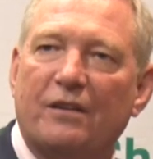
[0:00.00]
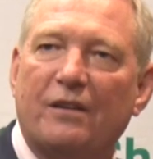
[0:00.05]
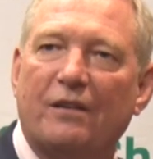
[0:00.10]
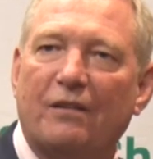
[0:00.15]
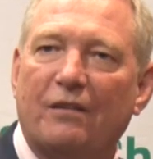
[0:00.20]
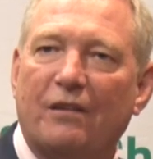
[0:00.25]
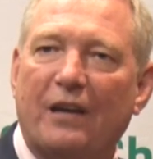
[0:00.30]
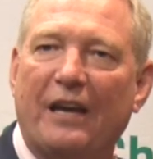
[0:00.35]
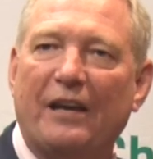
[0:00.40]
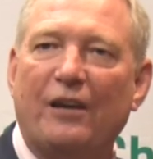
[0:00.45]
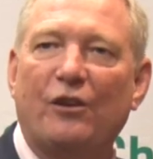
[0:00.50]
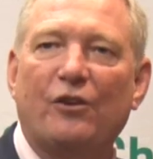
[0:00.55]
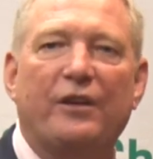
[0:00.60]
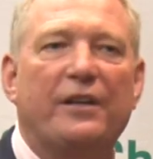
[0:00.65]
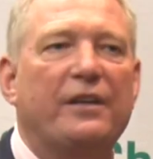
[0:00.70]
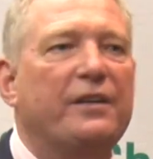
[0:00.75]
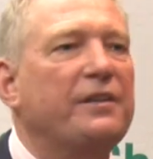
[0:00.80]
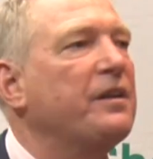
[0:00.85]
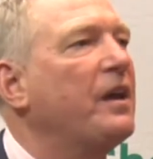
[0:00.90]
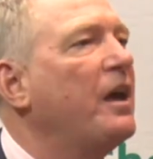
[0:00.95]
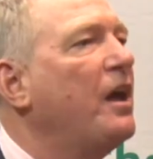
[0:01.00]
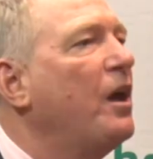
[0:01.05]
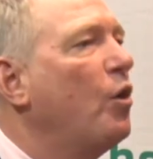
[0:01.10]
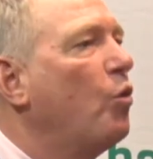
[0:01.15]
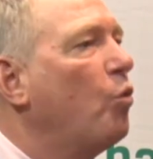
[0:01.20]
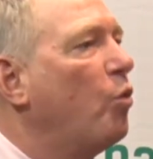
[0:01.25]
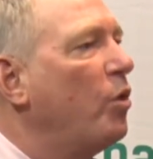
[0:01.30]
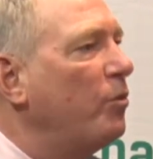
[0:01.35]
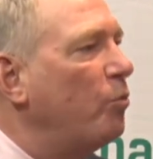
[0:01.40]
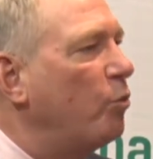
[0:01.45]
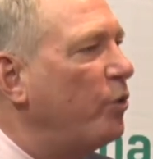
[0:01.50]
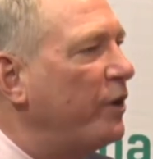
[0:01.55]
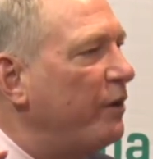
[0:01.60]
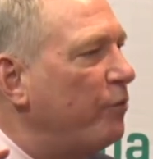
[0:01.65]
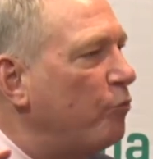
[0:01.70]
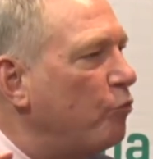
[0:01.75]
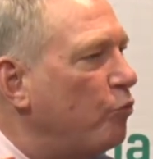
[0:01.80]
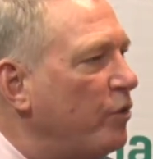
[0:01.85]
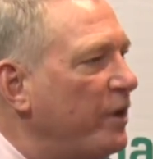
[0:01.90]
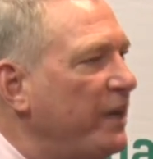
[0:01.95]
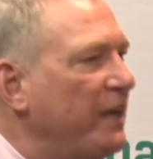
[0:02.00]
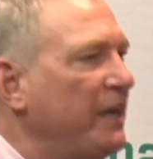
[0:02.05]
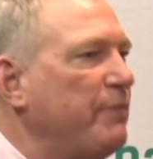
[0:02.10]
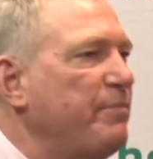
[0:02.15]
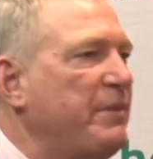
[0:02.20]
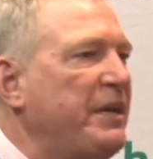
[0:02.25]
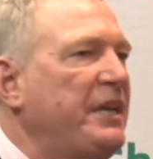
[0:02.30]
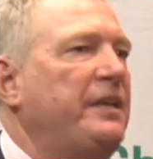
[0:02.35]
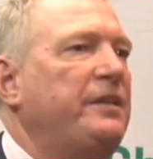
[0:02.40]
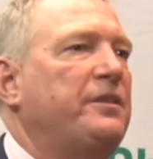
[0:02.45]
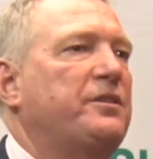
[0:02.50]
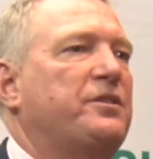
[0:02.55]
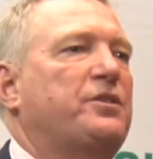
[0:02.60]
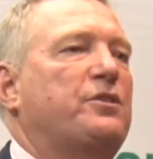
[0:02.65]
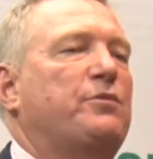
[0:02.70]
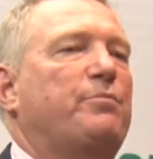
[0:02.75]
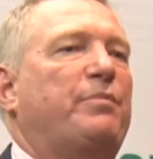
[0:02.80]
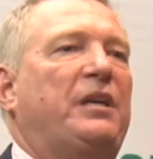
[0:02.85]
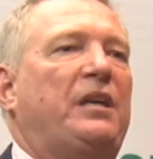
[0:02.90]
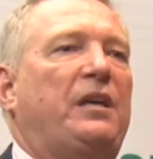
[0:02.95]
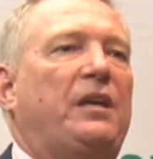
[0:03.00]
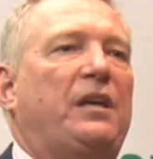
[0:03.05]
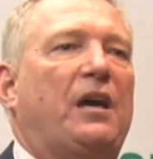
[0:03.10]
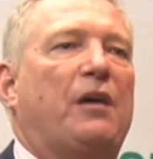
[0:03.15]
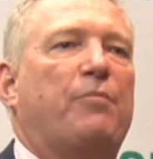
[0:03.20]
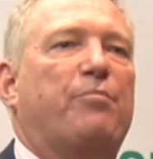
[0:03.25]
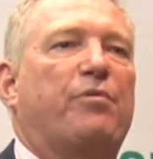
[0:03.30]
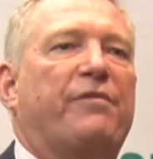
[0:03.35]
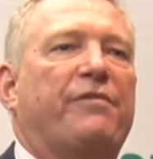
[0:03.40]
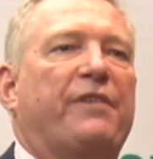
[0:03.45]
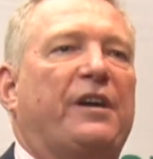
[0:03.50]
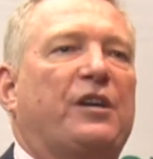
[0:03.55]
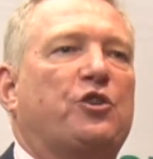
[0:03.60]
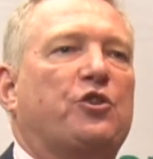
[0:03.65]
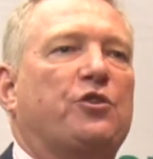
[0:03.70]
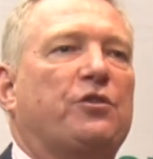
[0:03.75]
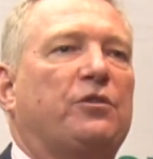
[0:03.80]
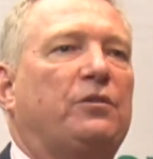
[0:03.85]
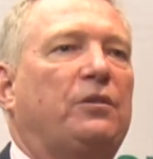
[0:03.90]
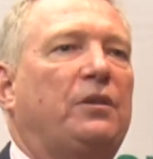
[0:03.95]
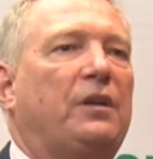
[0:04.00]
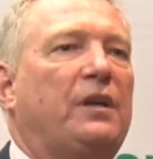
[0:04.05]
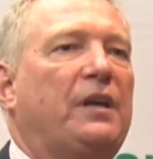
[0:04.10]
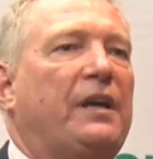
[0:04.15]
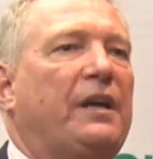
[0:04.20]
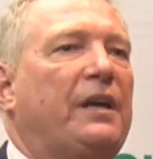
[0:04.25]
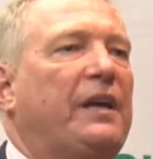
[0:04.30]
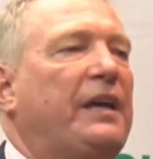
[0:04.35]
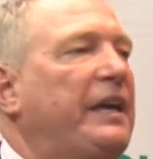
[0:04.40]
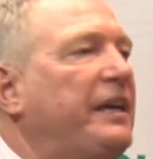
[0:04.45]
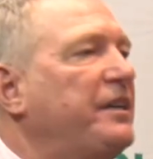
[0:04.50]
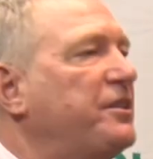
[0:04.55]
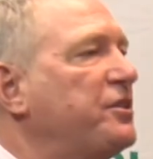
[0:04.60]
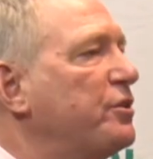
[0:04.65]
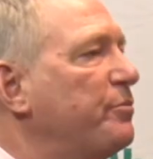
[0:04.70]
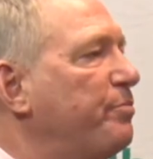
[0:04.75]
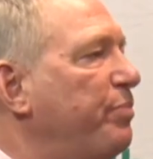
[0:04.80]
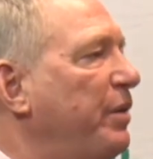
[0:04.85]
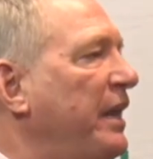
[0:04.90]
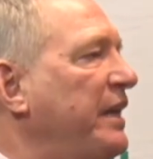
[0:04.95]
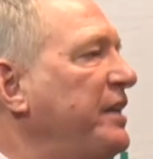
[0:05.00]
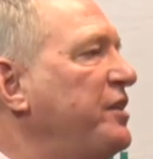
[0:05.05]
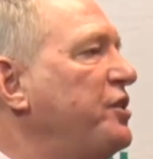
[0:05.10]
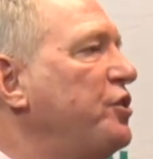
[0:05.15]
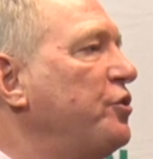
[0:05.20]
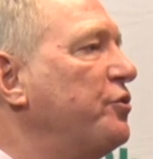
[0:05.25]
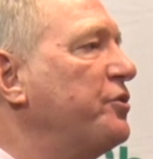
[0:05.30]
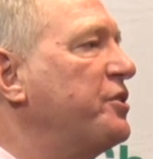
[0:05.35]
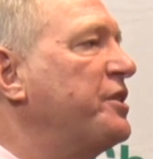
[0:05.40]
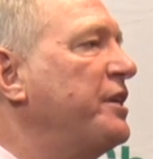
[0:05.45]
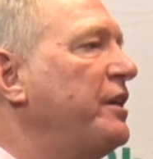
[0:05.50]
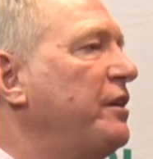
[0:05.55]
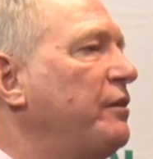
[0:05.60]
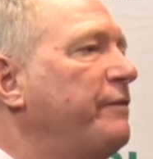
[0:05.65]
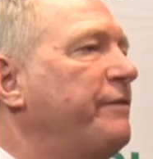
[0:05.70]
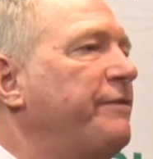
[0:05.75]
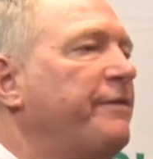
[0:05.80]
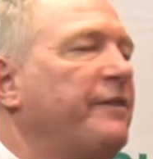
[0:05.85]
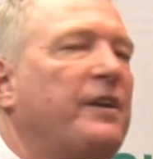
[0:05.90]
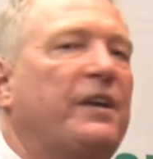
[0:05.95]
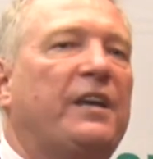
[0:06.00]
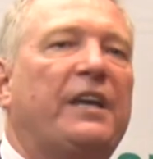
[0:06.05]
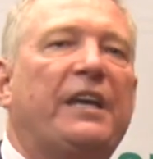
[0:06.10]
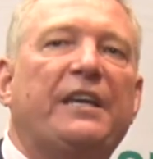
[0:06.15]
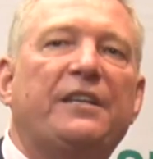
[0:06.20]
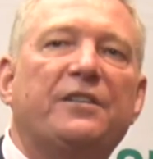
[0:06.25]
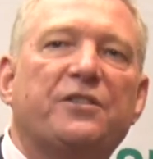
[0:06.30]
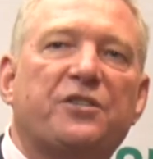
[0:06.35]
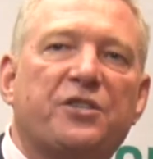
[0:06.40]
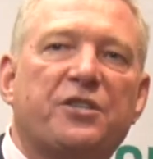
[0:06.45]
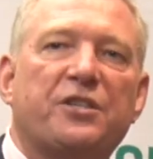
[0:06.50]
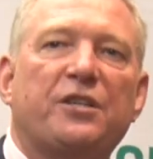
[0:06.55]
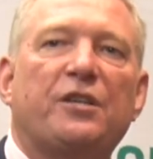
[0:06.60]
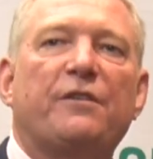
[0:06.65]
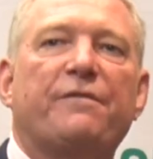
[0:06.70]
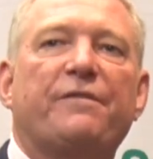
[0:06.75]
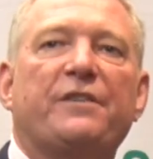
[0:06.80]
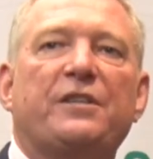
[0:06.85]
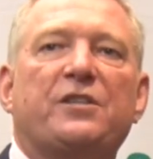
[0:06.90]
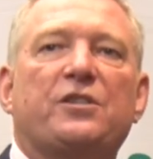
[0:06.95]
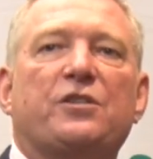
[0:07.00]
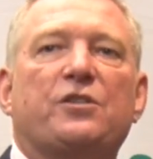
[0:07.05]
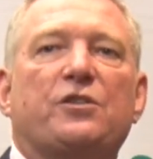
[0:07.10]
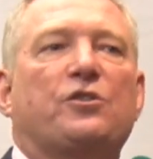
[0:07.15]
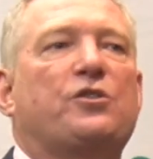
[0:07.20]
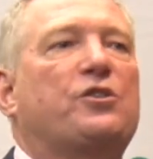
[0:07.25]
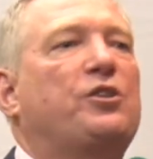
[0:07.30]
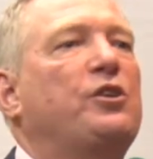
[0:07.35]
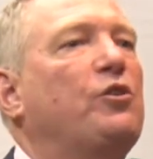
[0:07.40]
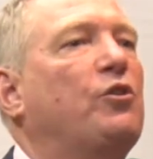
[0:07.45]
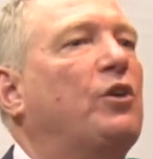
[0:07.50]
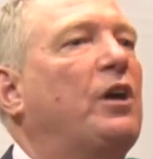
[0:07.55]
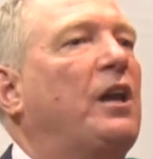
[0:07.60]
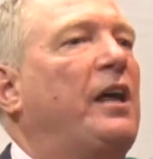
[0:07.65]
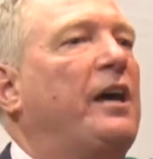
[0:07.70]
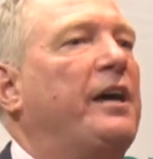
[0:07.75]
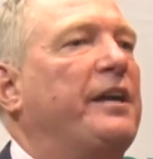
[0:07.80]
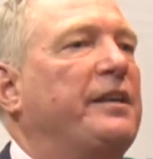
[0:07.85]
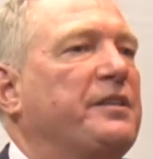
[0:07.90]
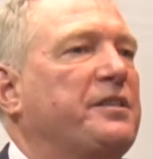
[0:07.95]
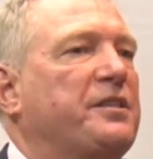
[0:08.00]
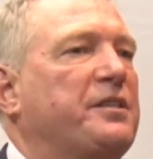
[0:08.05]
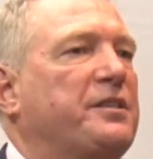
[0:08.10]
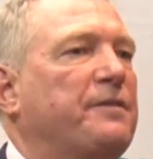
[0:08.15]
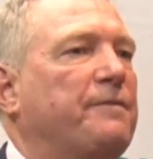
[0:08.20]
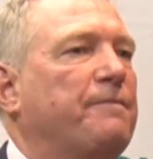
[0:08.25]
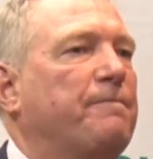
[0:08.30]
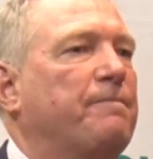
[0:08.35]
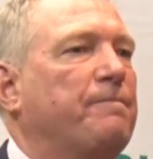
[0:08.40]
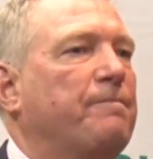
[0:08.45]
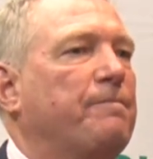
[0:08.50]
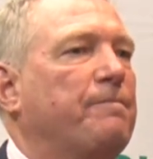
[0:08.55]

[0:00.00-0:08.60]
and look at it, what it really means to be a professional is to place yourself in service to your clients.